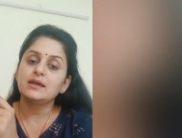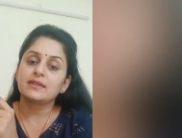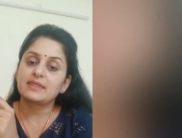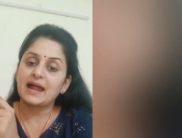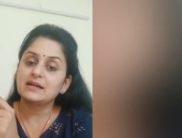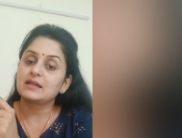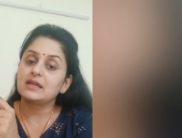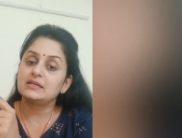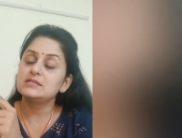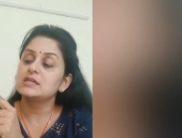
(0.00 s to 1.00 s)
in that
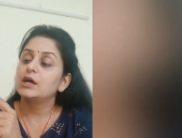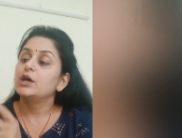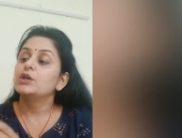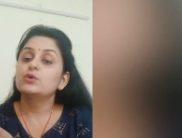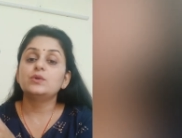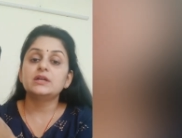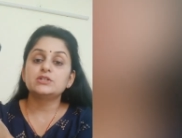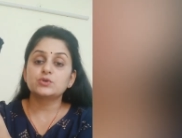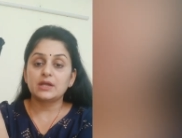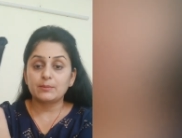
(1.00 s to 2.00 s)
case you need
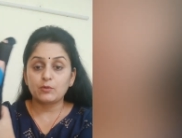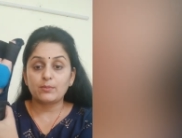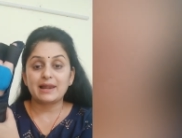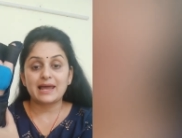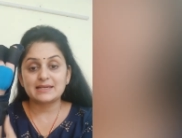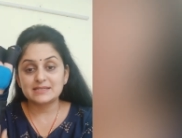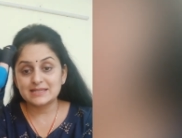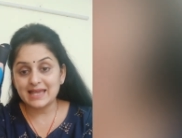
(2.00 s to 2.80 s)
to immobilize the